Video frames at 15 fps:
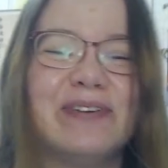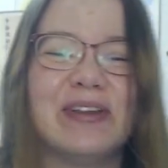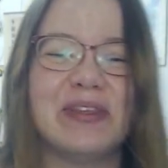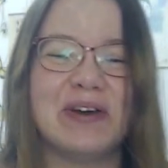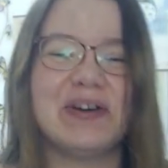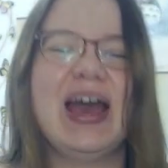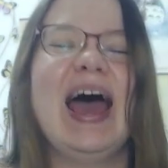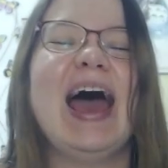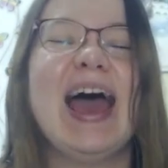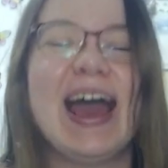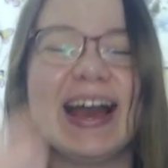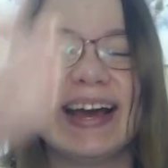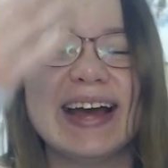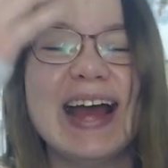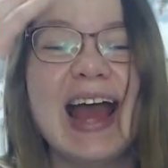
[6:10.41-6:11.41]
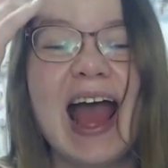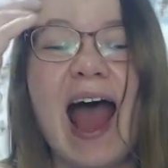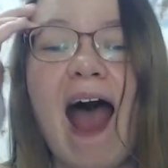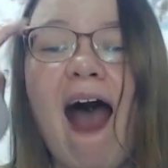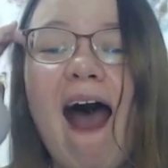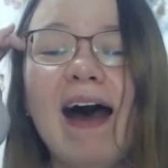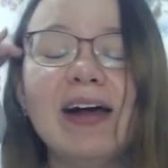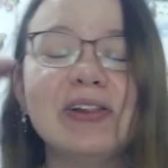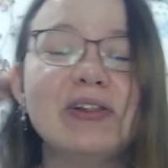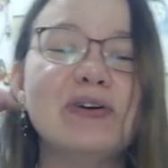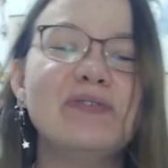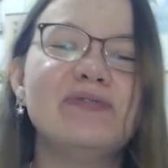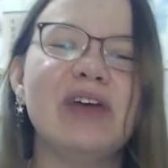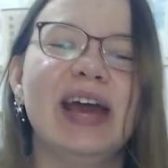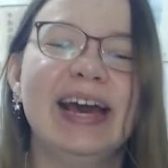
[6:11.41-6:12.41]
What the heck?
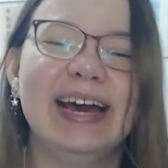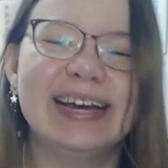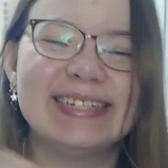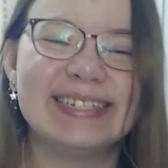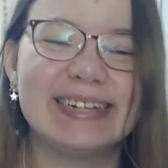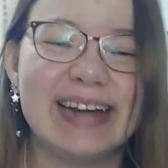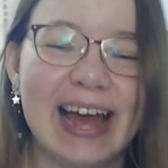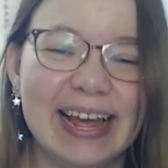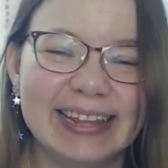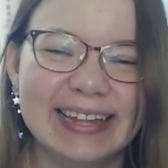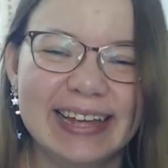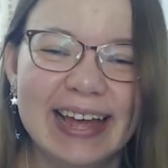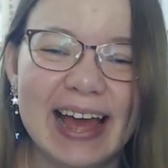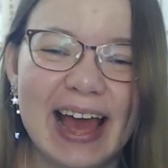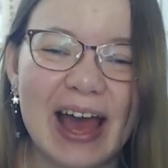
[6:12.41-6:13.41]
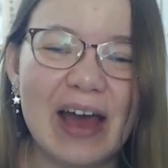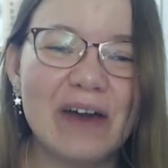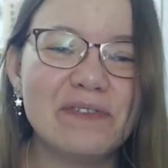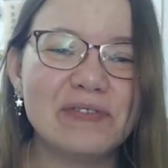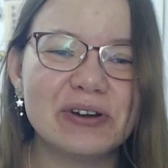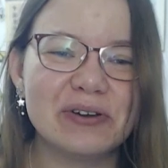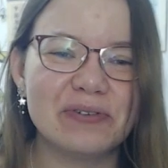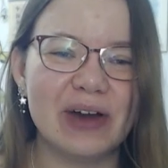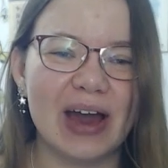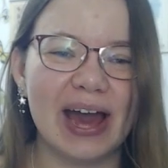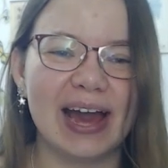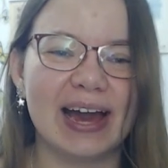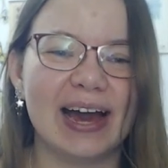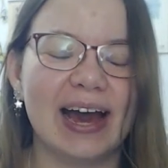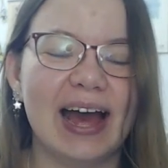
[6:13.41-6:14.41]
Luffy has ran
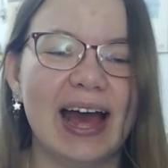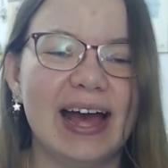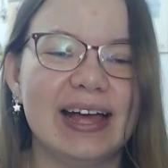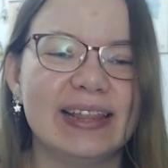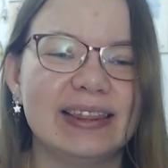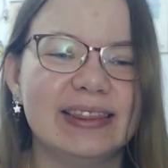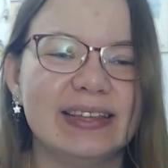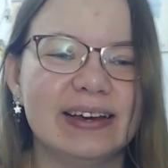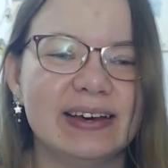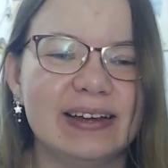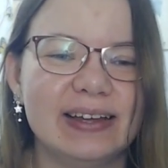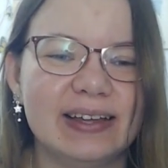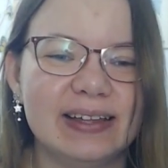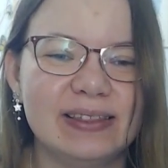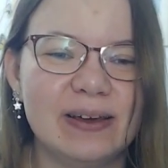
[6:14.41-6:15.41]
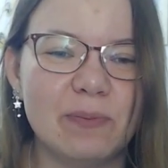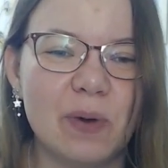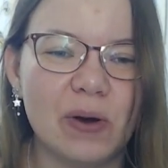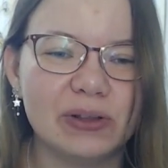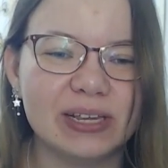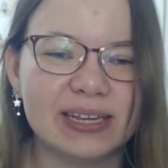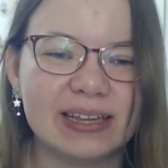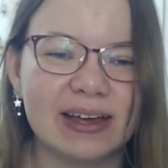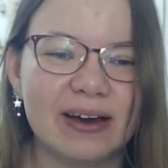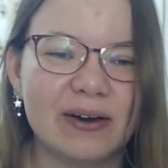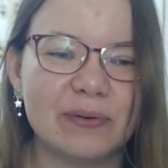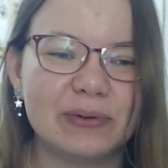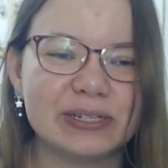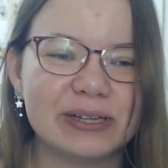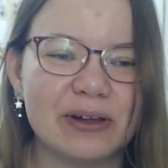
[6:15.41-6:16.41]
everywhere and the
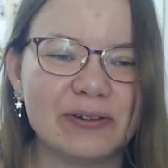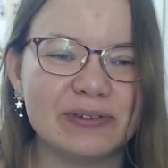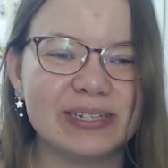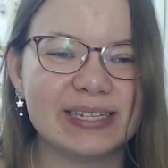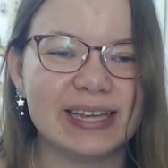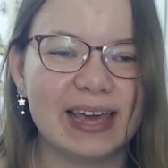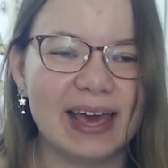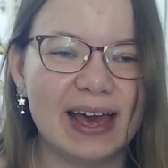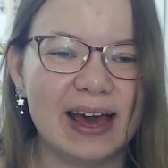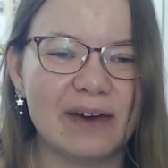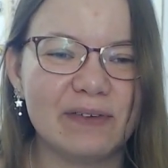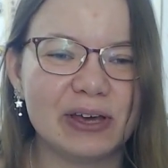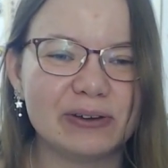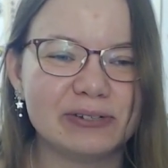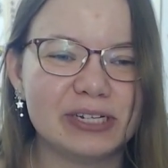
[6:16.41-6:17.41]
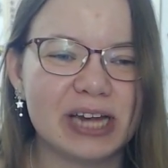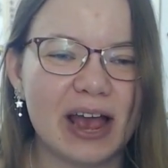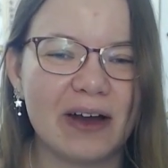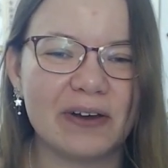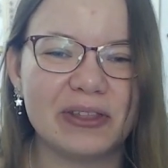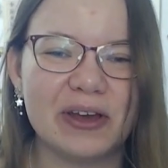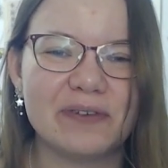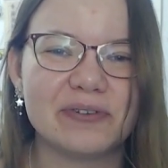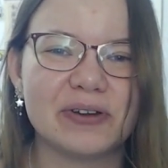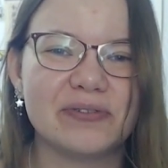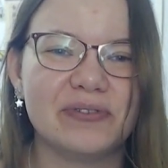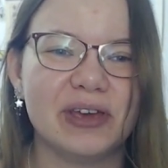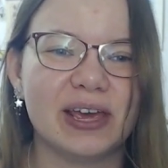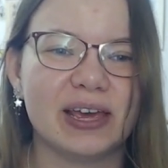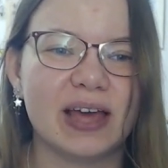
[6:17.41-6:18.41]
monitor was always here. We could check on
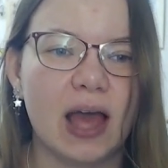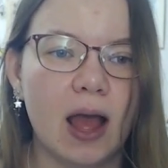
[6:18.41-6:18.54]
everything.